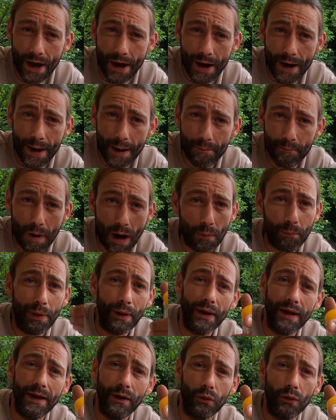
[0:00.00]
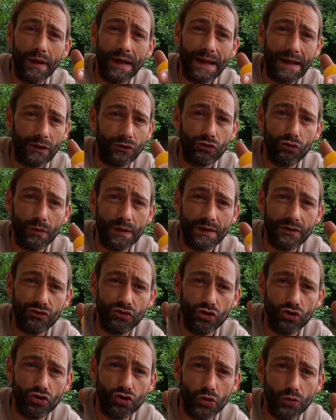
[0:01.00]
I'll put a little link to his
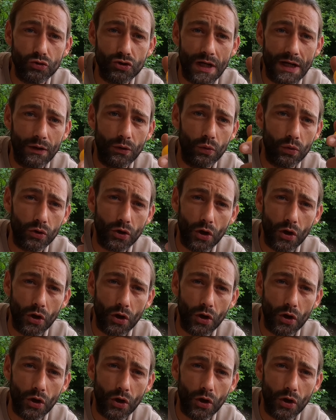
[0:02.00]
YouTube channel.